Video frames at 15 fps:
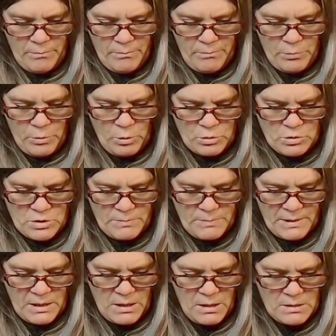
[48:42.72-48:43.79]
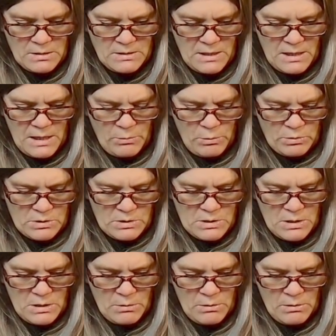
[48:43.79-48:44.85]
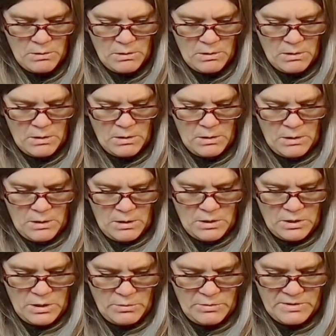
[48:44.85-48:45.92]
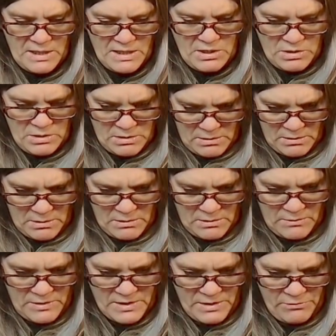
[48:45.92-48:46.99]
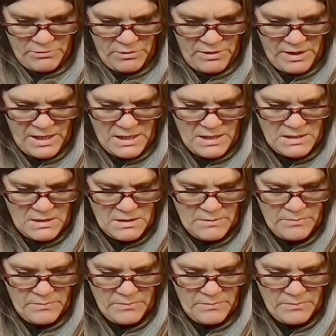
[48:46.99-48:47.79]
But because I want to use this for different things,